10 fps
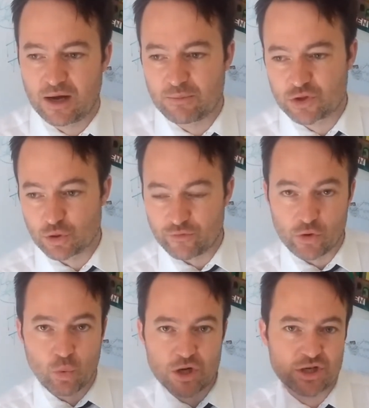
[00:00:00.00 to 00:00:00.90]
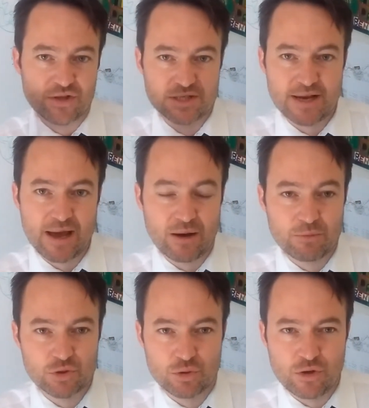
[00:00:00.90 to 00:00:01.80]
I'm sure if you're watching this now,
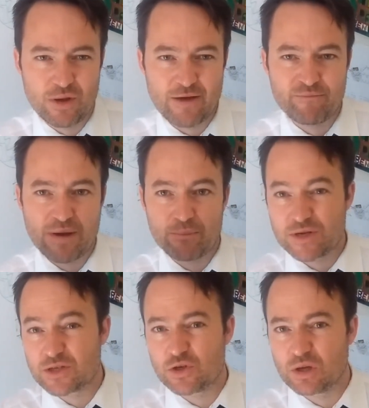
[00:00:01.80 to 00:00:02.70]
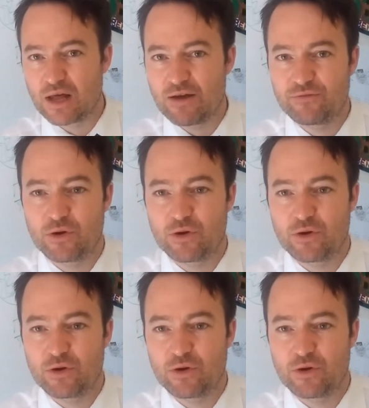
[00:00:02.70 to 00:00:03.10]
I'm sure you have memories in your life